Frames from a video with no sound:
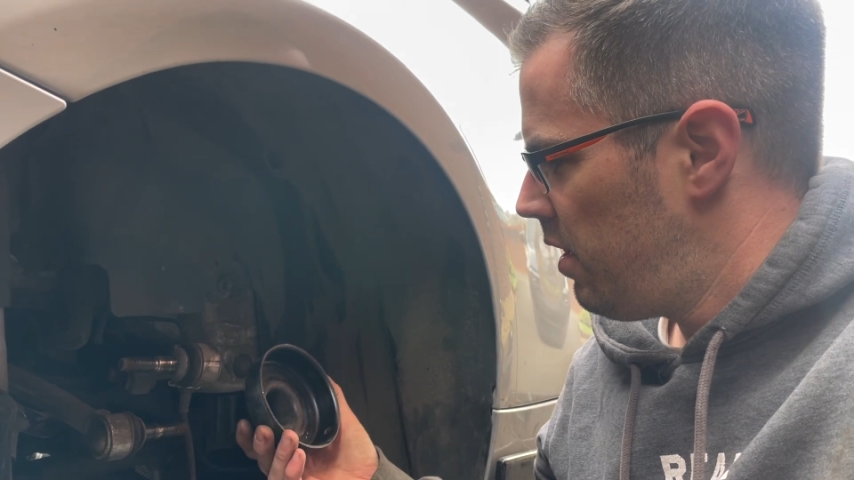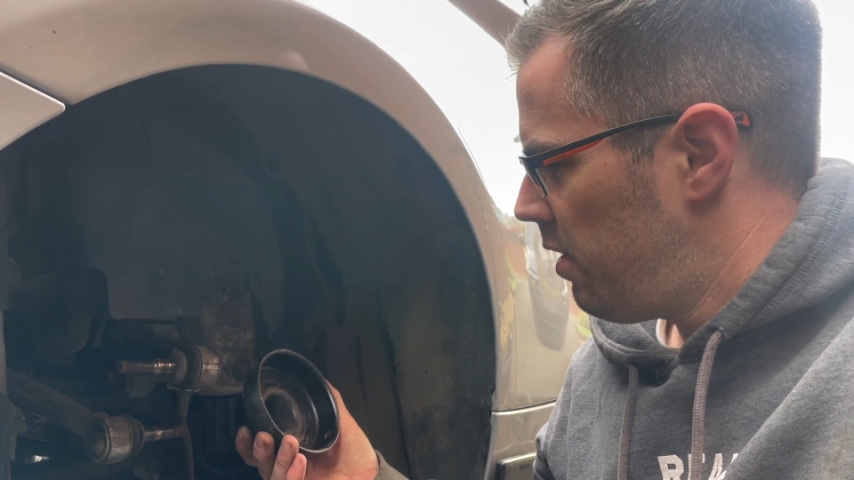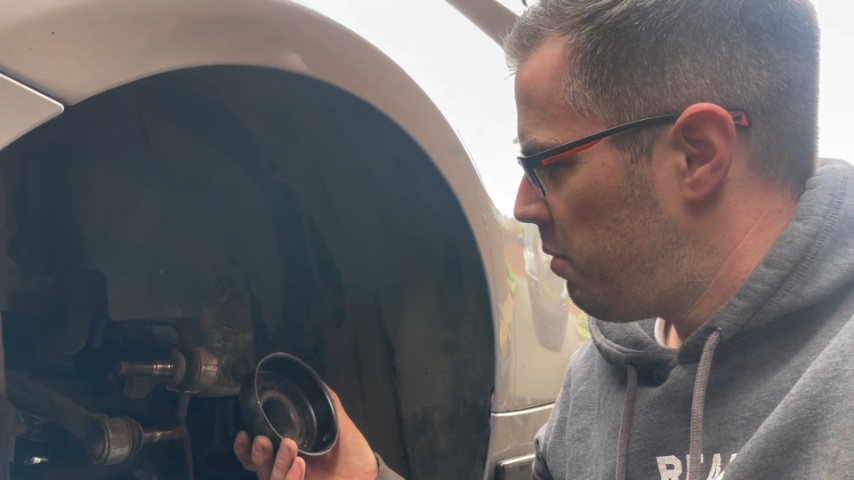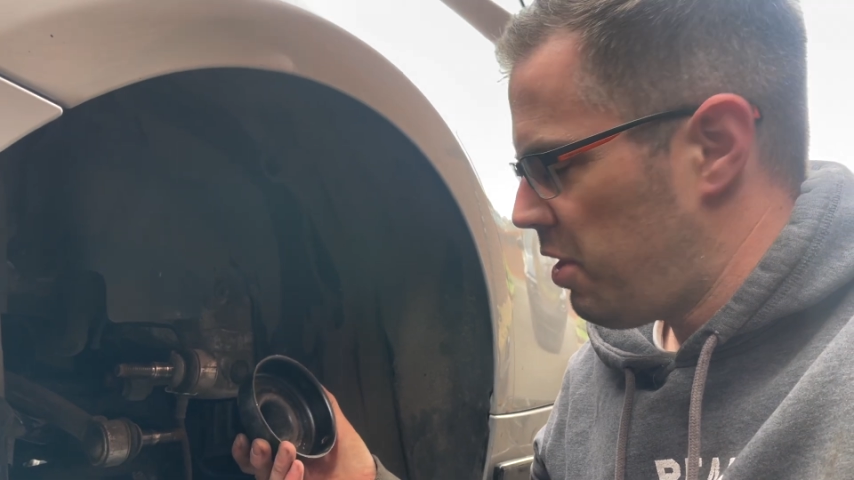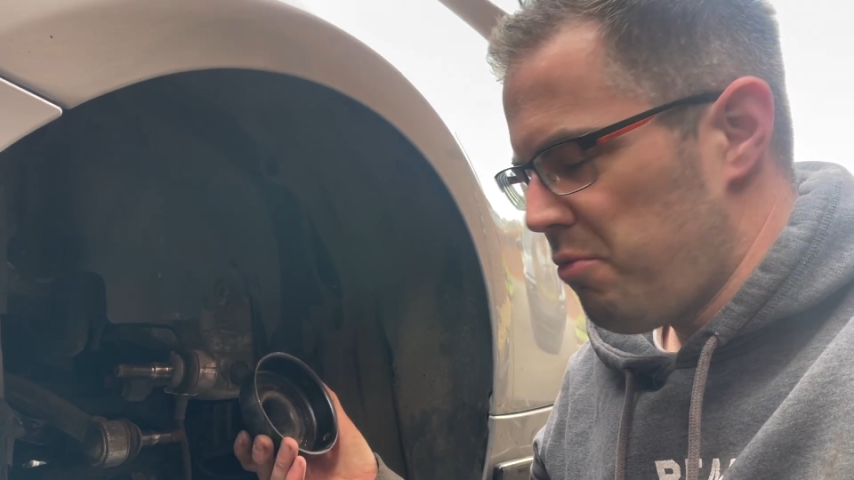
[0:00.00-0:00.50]

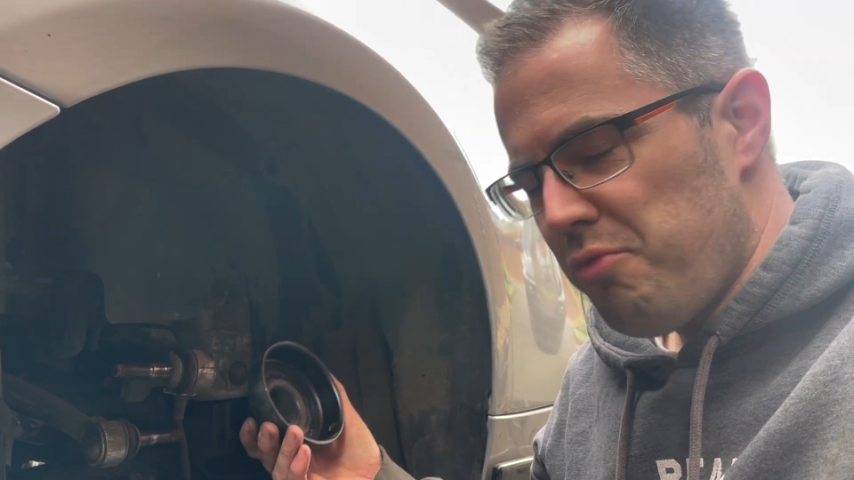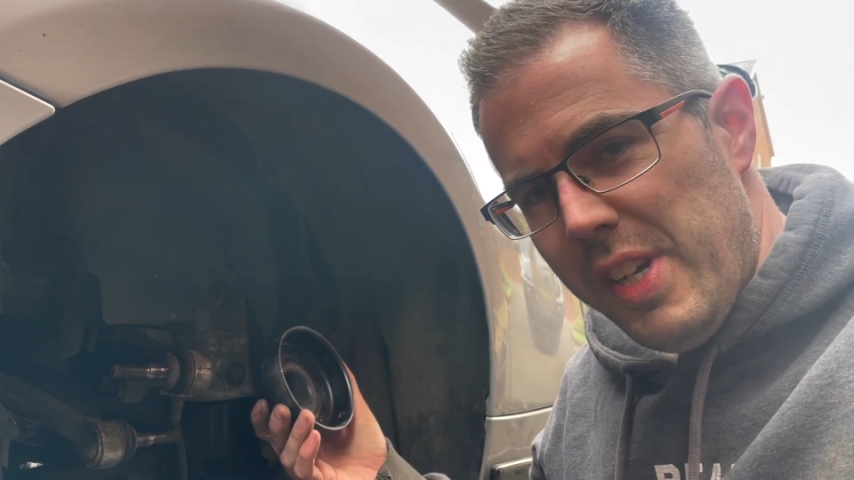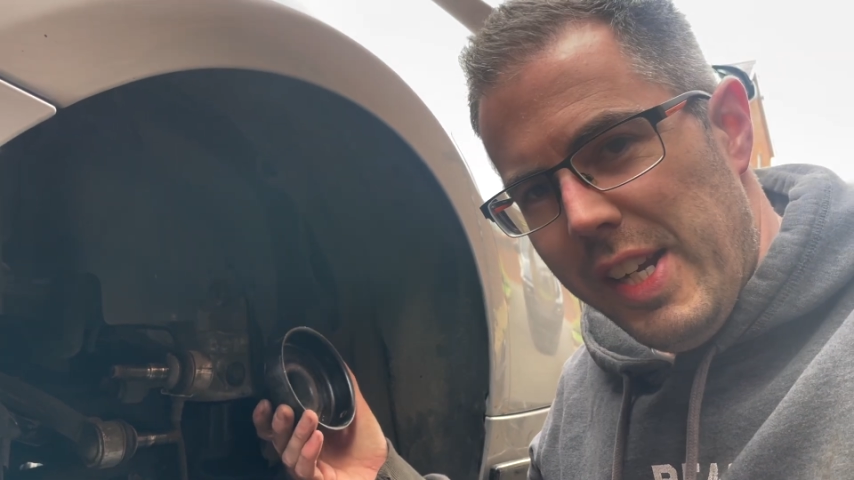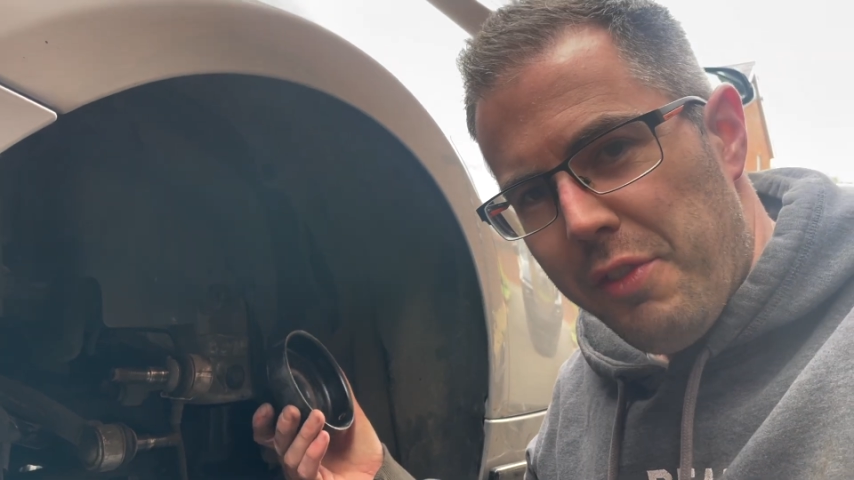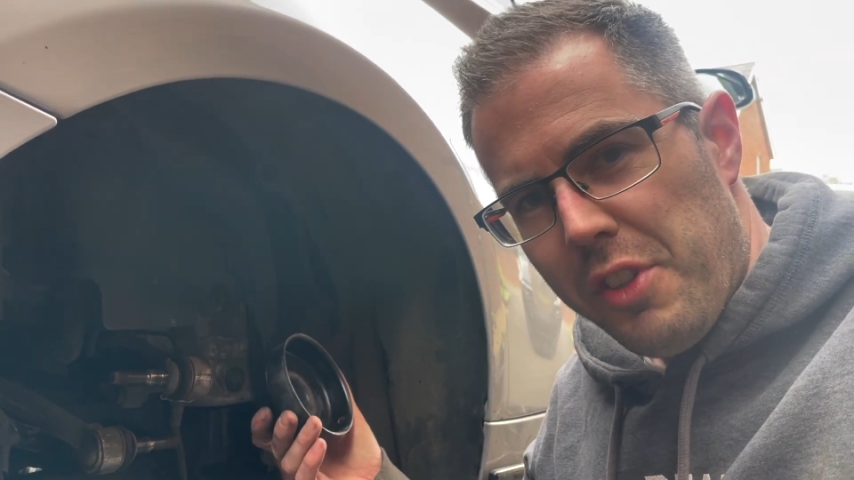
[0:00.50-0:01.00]
which is
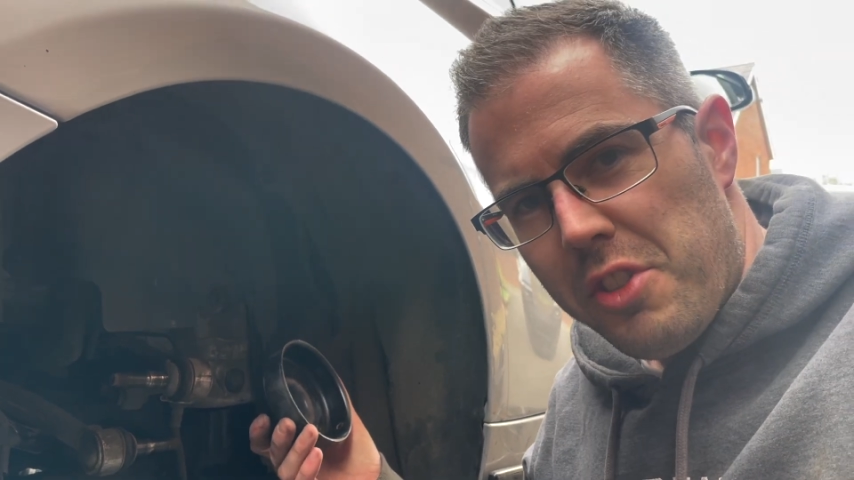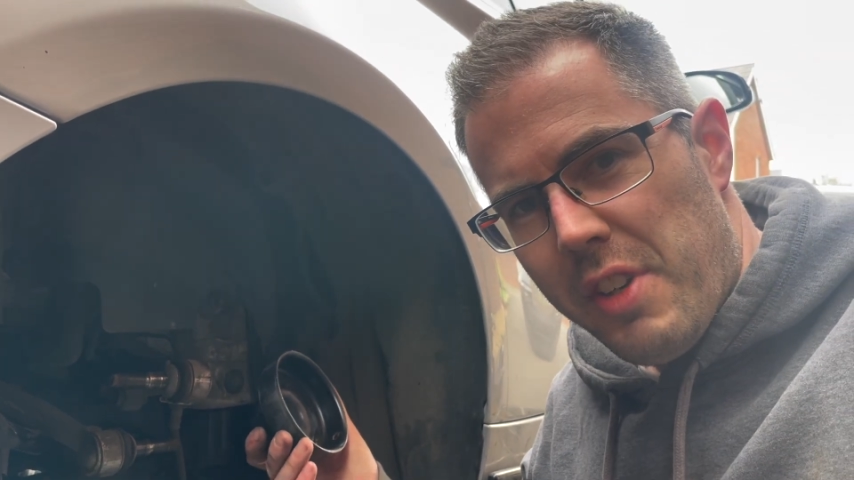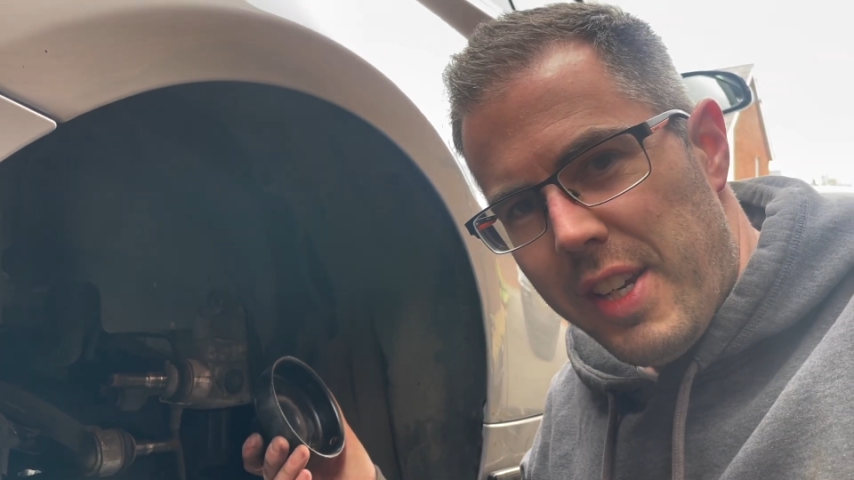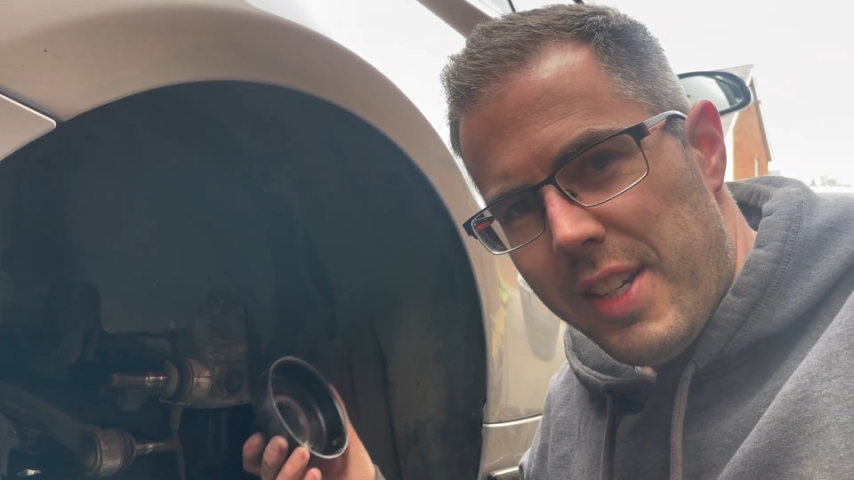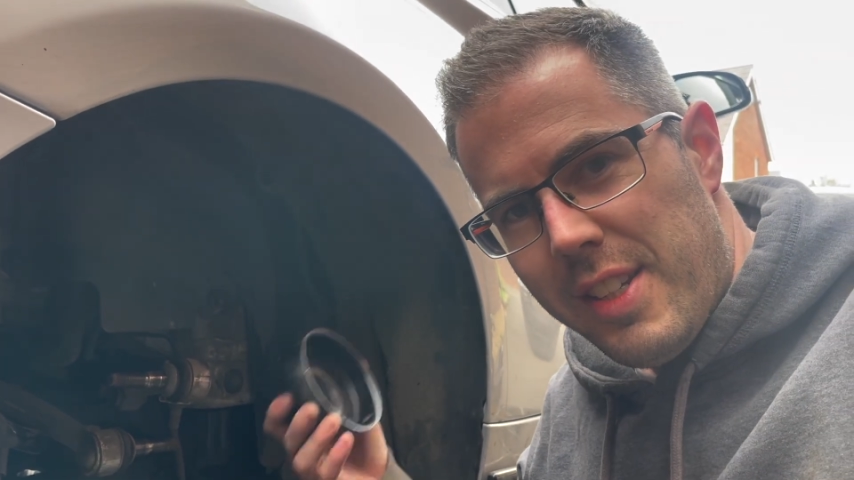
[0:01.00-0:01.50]
really
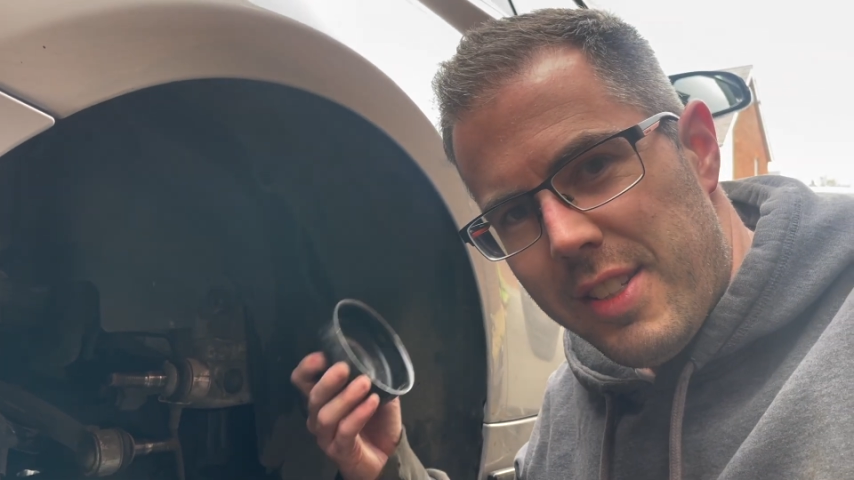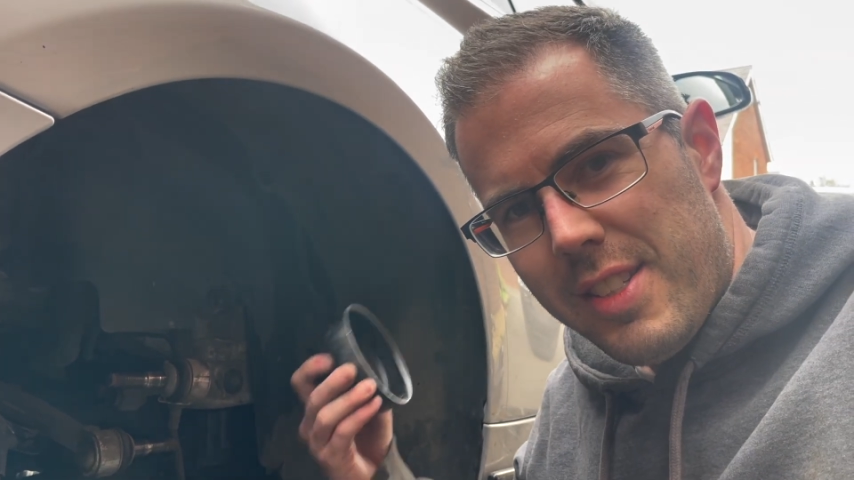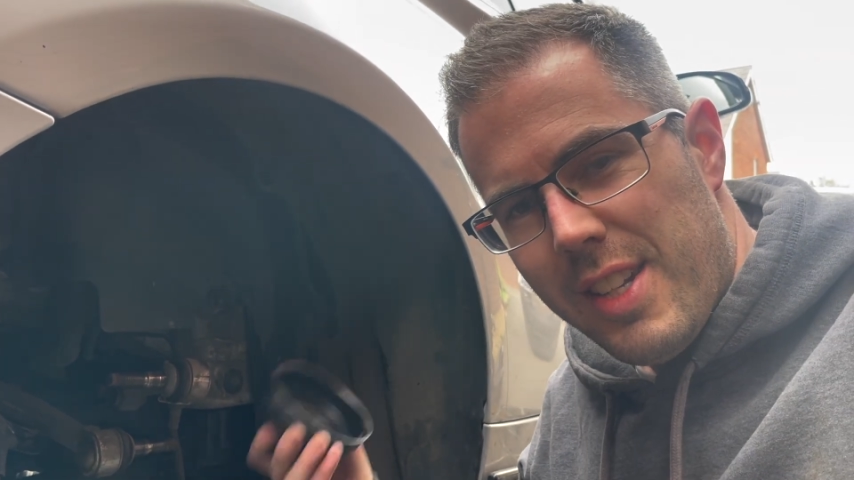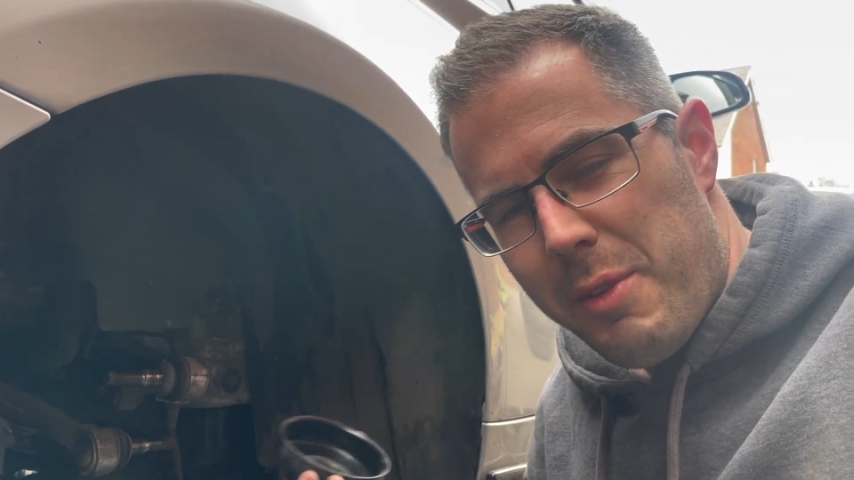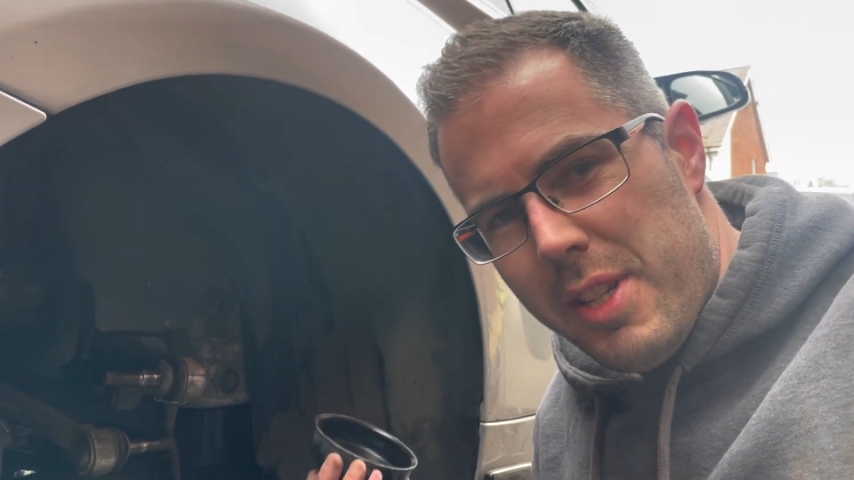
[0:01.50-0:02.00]
frustrating because it's
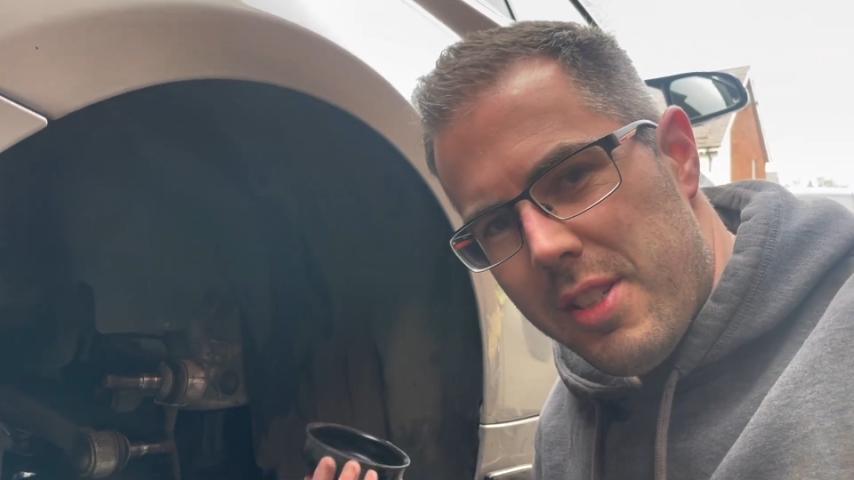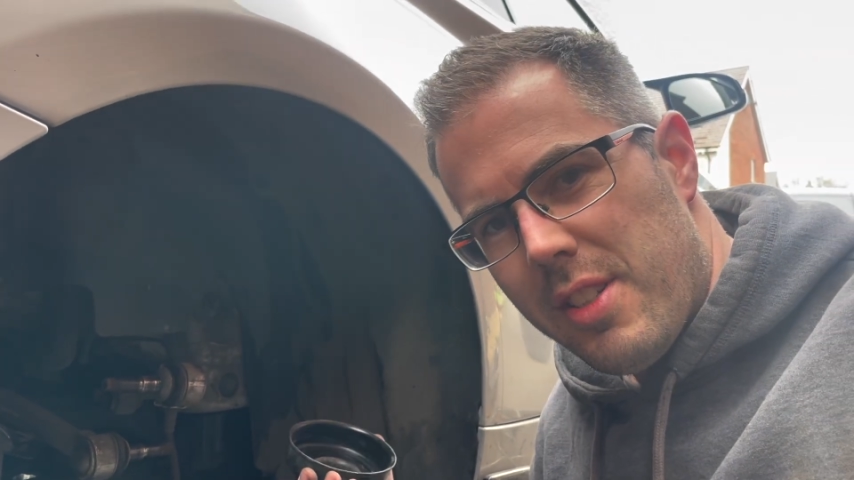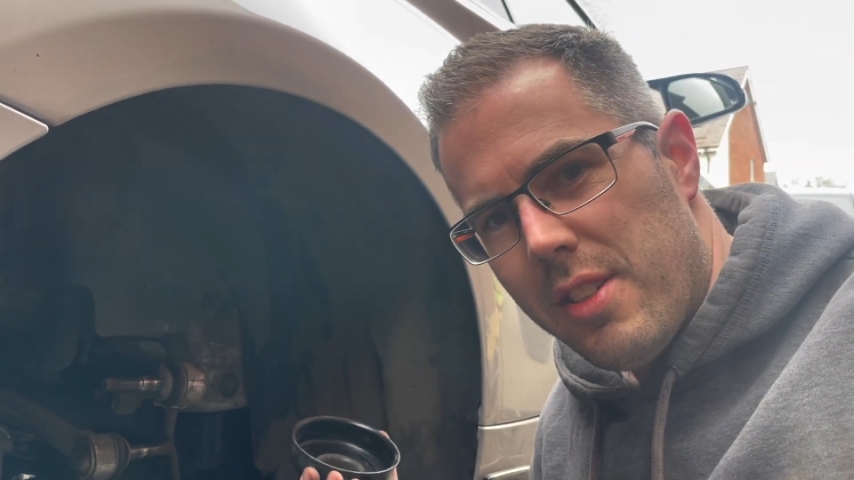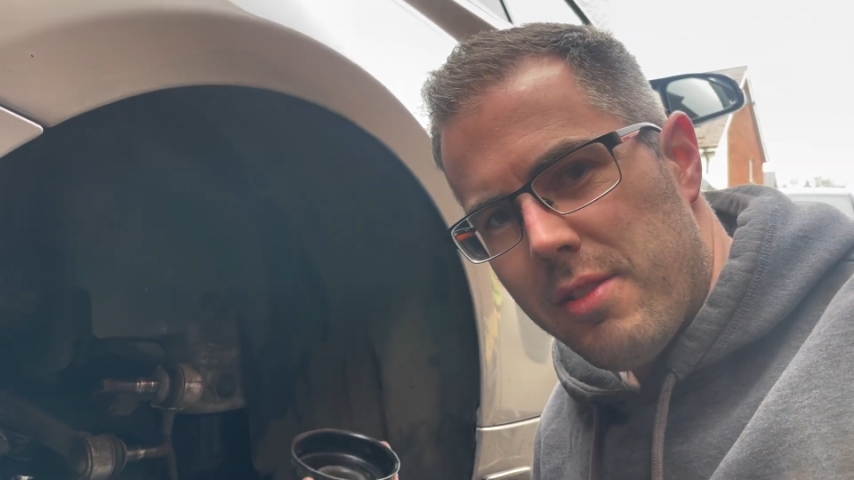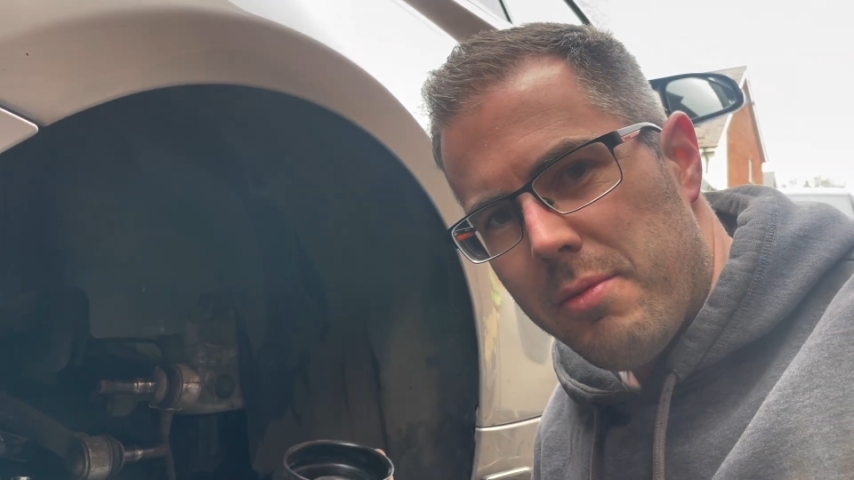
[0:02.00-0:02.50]
now Easter